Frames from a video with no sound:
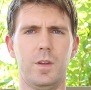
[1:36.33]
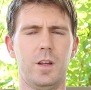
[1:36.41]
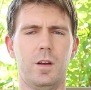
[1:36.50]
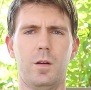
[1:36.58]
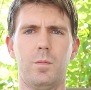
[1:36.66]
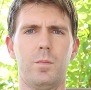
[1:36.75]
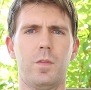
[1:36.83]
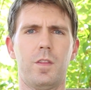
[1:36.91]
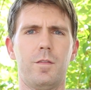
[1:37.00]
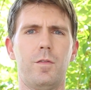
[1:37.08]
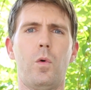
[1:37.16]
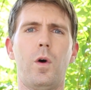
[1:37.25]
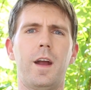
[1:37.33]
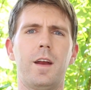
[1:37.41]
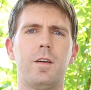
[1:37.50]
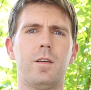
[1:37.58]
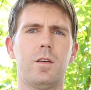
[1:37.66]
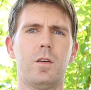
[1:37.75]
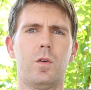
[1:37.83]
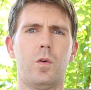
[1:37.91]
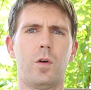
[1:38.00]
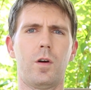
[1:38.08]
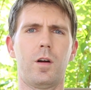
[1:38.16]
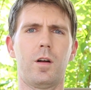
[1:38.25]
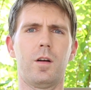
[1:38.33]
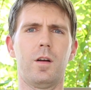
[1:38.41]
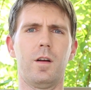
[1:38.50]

you know, the void, or